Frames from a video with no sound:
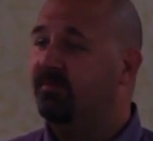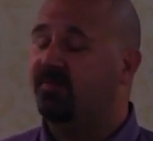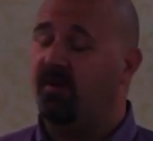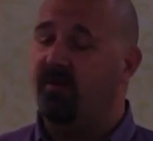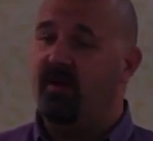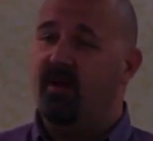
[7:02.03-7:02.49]

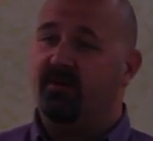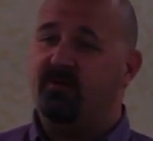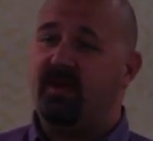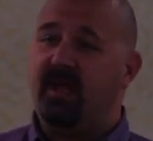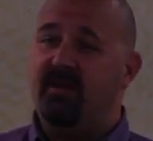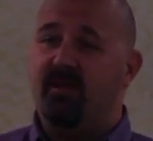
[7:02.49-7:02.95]
So
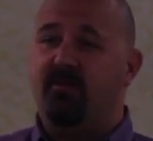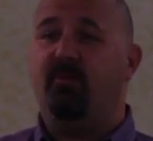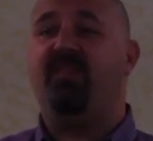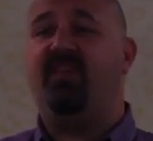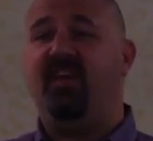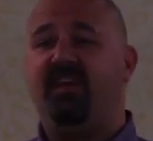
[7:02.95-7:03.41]
again, they're
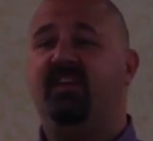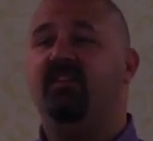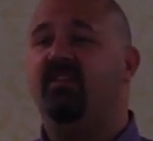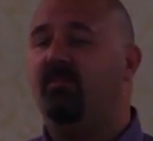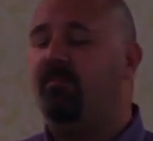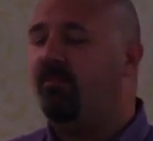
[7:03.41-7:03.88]

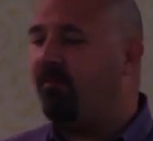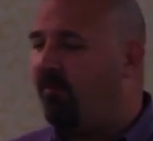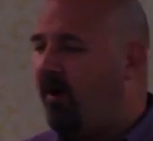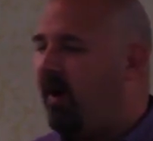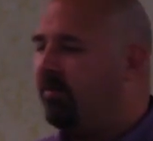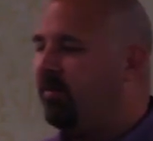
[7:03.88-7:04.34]
rethinking the
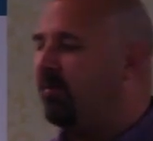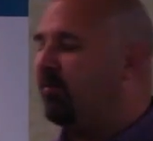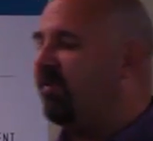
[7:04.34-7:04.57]
problem.